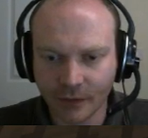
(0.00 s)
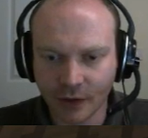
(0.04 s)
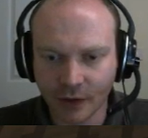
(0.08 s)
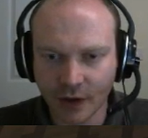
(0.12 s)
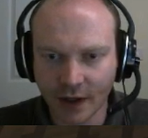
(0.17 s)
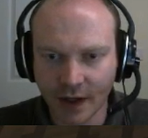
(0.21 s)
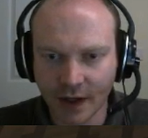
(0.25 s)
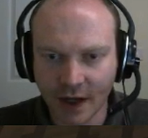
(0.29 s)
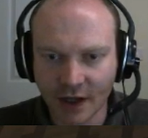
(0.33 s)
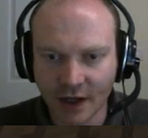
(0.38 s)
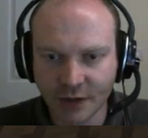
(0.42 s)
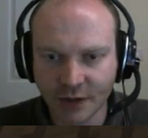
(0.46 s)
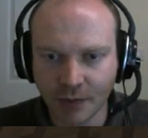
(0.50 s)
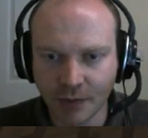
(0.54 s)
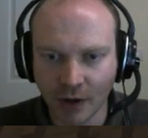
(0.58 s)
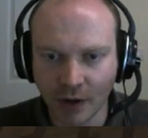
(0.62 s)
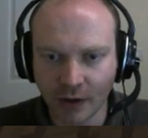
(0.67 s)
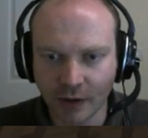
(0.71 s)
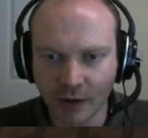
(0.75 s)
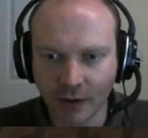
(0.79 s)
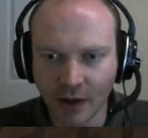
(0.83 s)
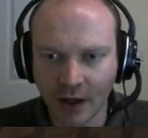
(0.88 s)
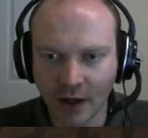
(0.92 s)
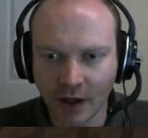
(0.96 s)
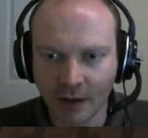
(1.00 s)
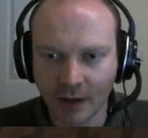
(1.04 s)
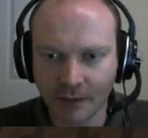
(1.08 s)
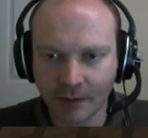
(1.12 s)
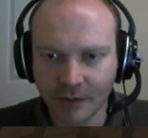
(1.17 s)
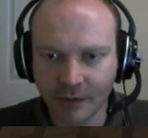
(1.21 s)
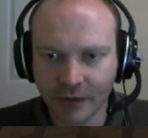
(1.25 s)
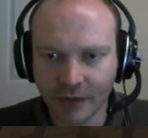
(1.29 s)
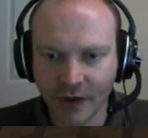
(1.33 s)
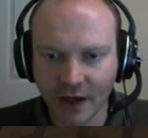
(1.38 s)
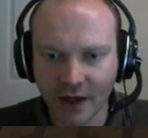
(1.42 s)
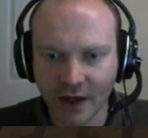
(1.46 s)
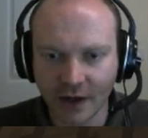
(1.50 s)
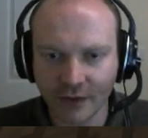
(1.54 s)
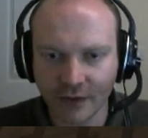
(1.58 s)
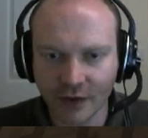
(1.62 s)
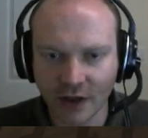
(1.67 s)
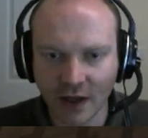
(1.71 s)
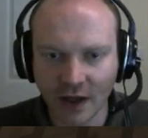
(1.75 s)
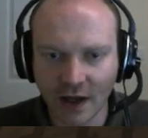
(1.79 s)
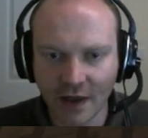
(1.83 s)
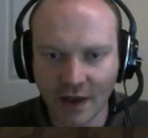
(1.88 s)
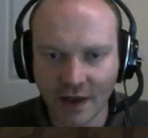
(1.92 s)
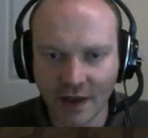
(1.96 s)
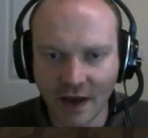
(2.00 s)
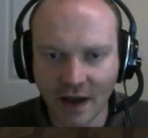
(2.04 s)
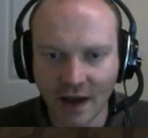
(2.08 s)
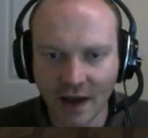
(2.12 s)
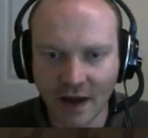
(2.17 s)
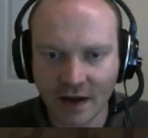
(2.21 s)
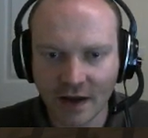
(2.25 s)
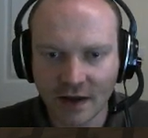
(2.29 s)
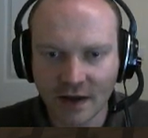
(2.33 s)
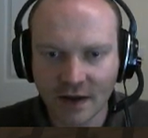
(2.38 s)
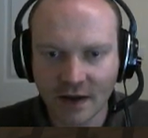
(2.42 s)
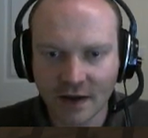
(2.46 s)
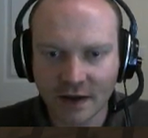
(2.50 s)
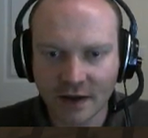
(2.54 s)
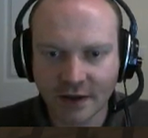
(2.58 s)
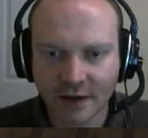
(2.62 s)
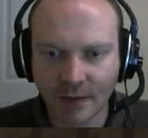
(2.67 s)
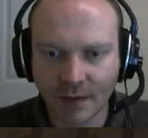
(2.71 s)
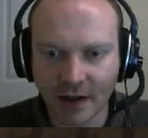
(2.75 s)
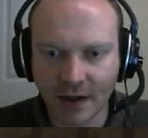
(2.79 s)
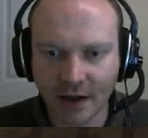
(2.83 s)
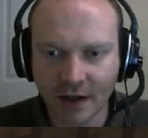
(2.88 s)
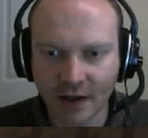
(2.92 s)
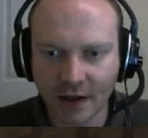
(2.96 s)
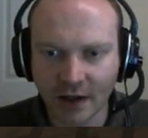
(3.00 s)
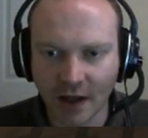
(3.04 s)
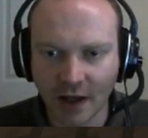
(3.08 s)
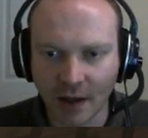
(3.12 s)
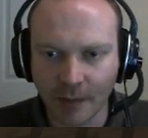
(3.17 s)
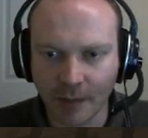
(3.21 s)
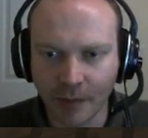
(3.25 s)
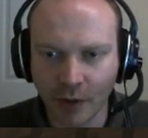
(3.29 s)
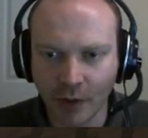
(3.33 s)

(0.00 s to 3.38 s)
Got a nice thingy of clay there. Let's make a clay